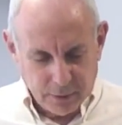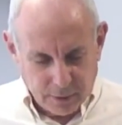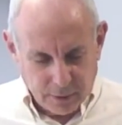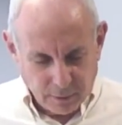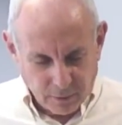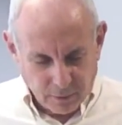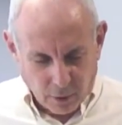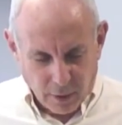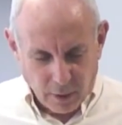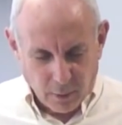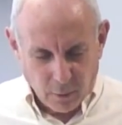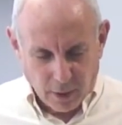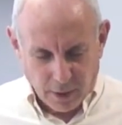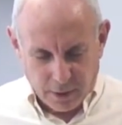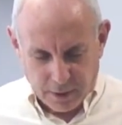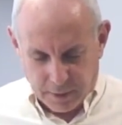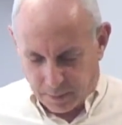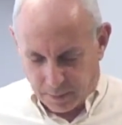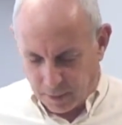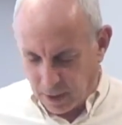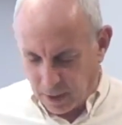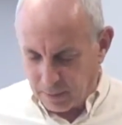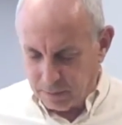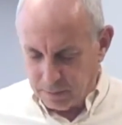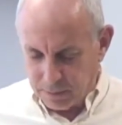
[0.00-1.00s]
the voting rights
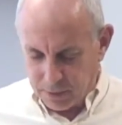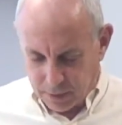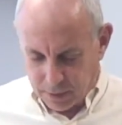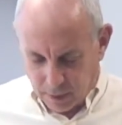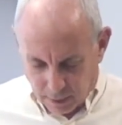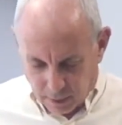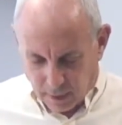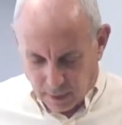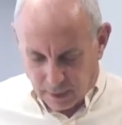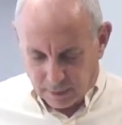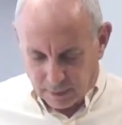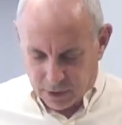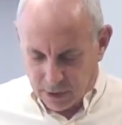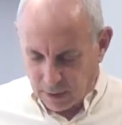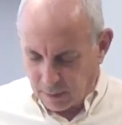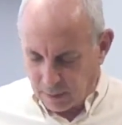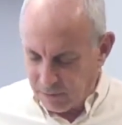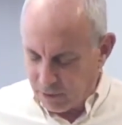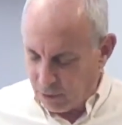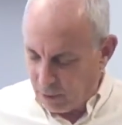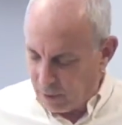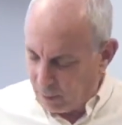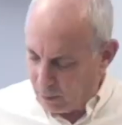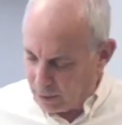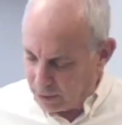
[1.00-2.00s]
problems. They did have some
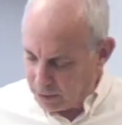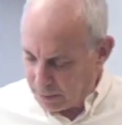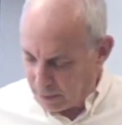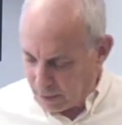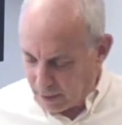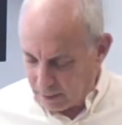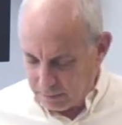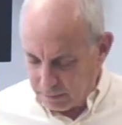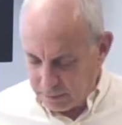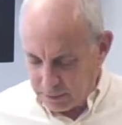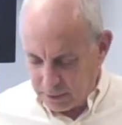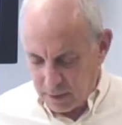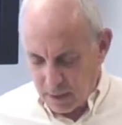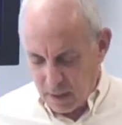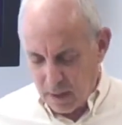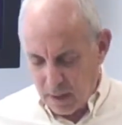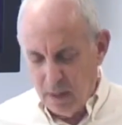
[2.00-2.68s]
voting rights problems.